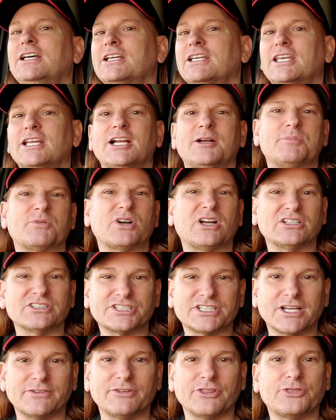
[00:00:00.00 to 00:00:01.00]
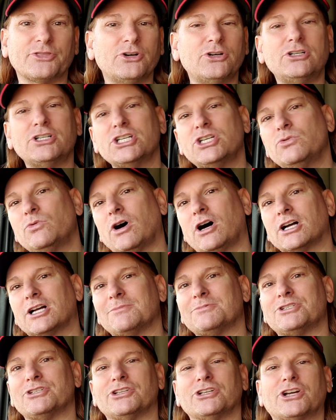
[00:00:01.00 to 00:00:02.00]
get up around 7:30, walk
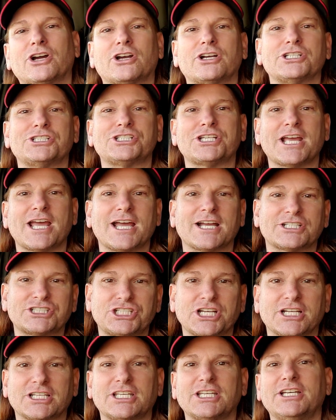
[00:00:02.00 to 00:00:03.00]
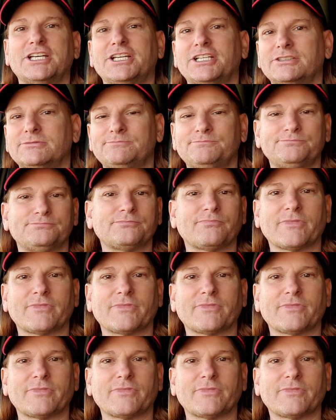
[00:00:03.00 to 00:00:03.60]
up to the guard shack, check in,